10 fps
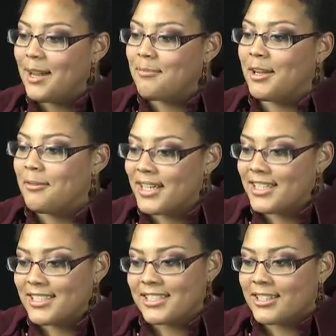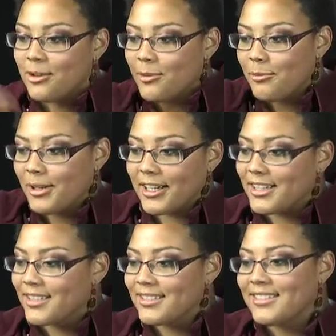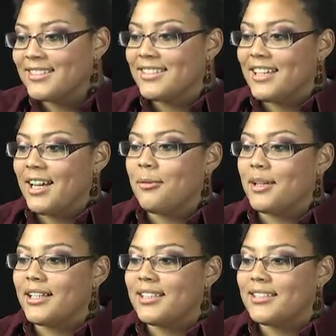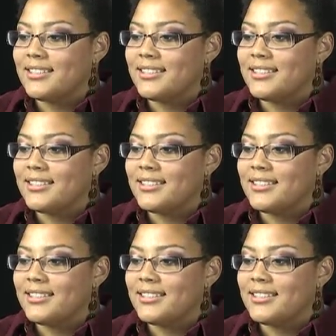I'm not ready just to go work. I want to